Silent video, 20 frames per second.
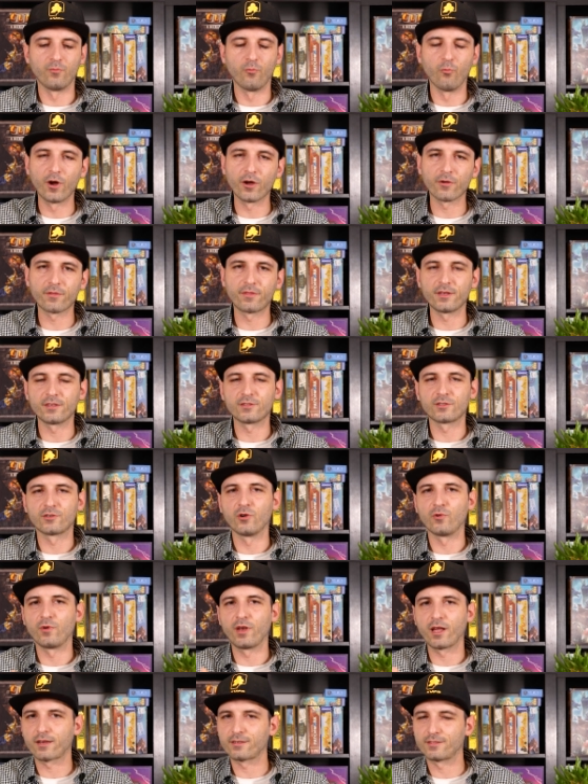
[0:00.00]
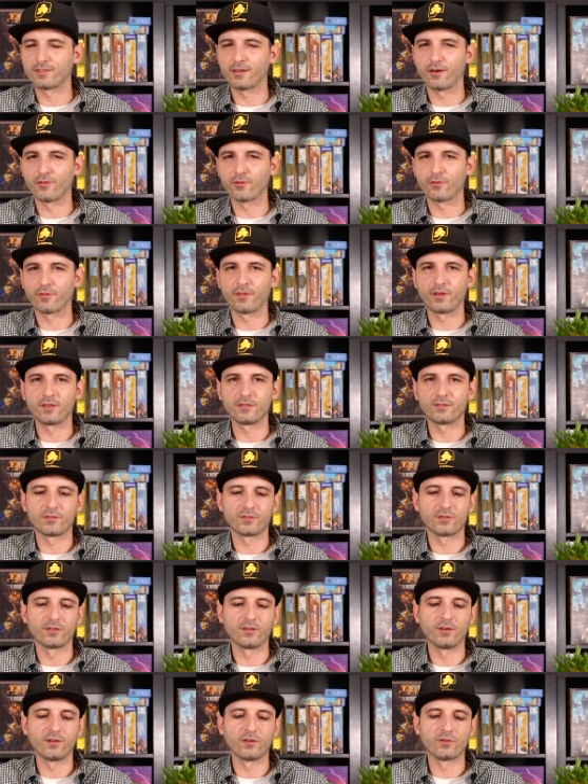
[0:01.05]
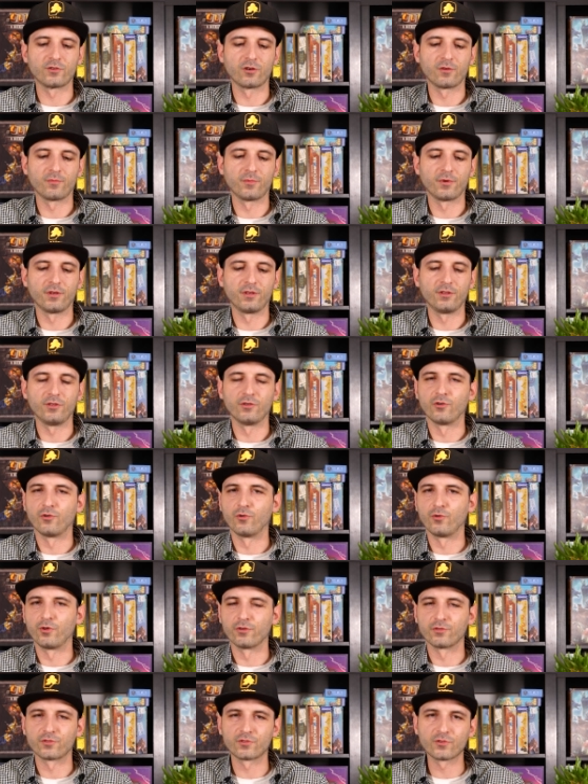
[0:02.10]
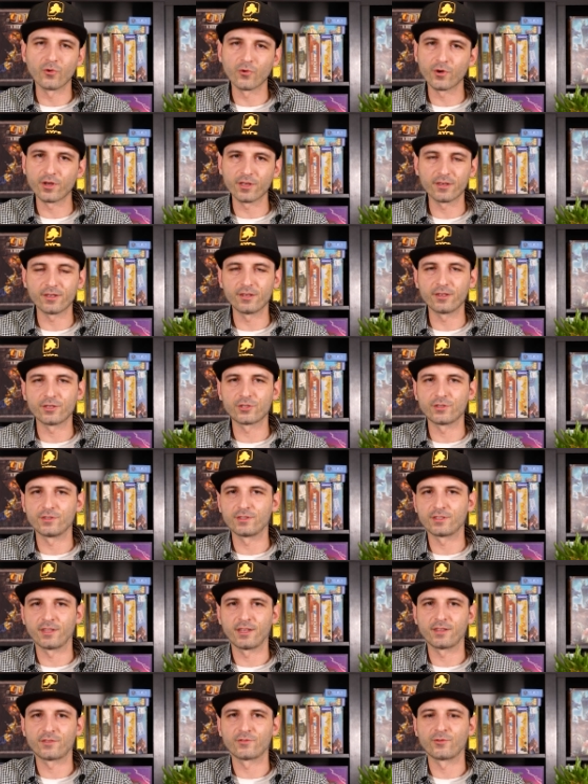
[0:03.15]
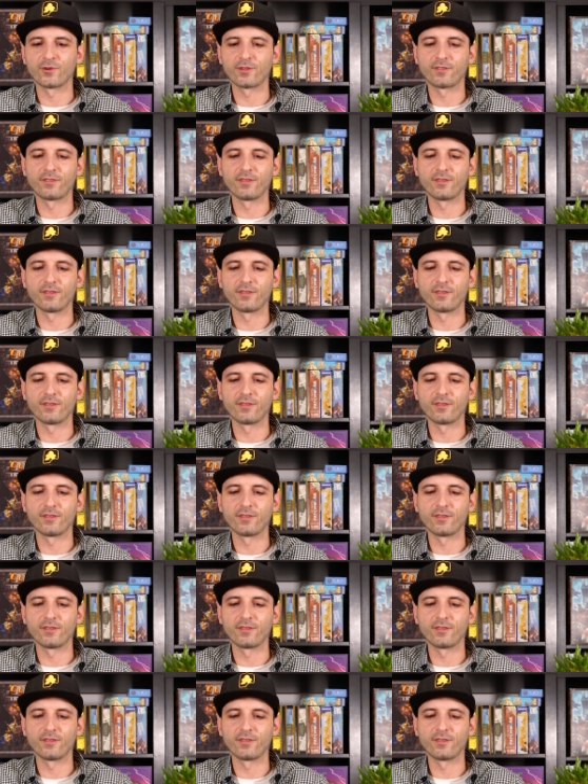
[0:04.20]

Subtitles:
where things go next to other things is going to determine, your scoring conditions and that sort